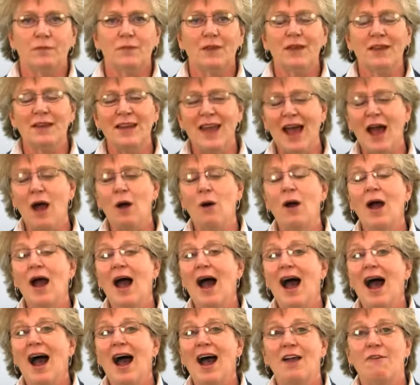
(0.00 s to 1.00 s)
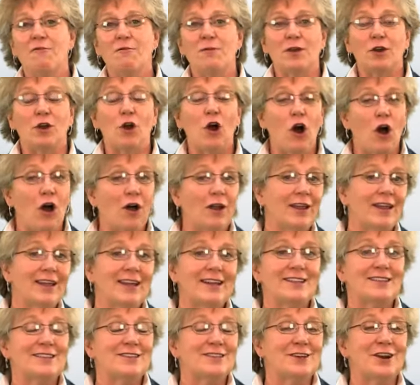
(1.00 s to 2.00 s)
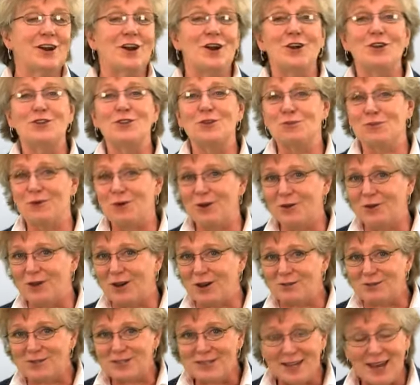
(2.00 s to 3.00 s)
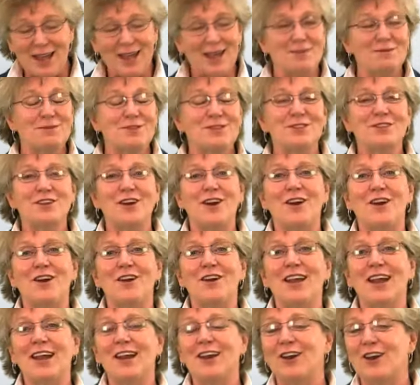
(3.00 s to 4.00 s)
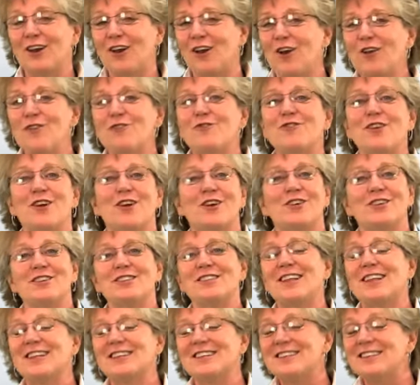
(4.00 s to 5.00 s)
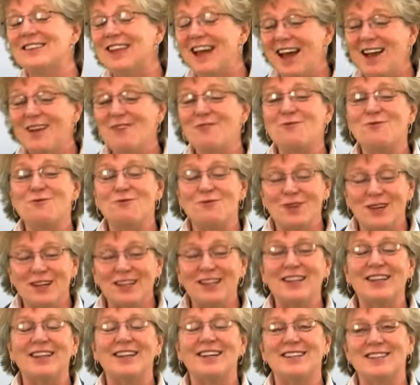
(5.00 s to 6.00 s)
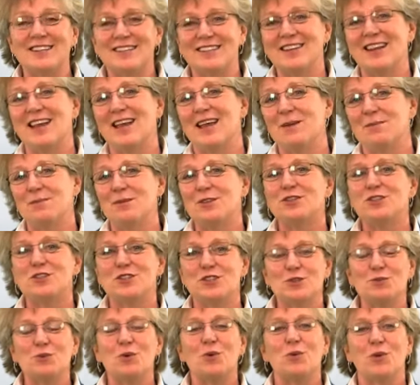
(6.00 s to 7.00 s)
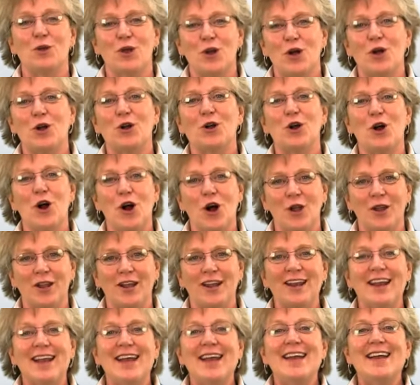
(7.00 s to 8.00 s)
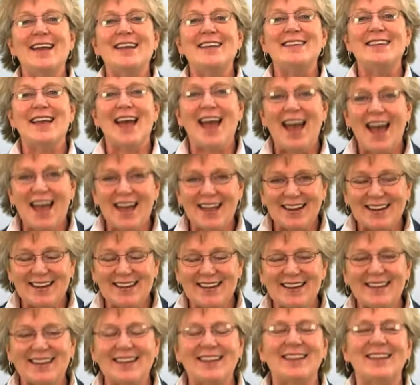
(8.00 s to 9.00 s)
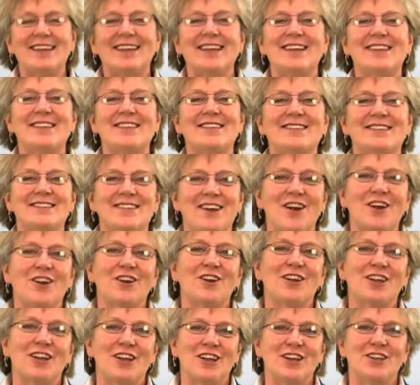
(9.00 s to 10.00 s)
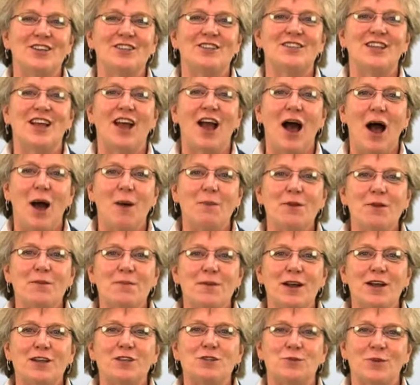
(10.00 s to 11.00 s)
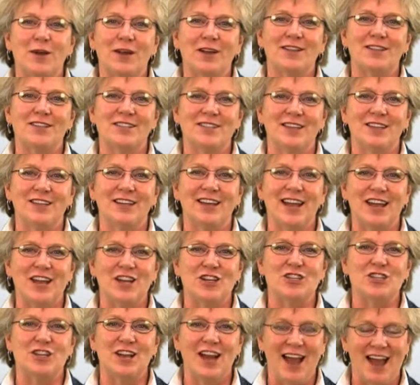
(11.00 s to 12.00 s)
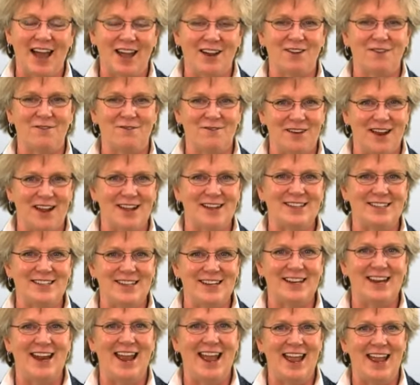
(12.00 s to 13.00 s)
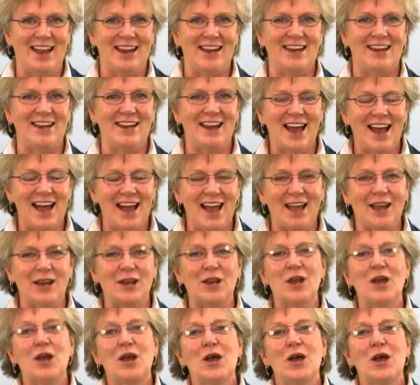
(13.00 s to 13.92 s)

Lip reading: Now, I've been calling it STARK, the program's name STARK, and in all fairness, that's not really its name, it's just what we all call it. Technically, STARK is the Omnibus Reconciliation Act of 1989,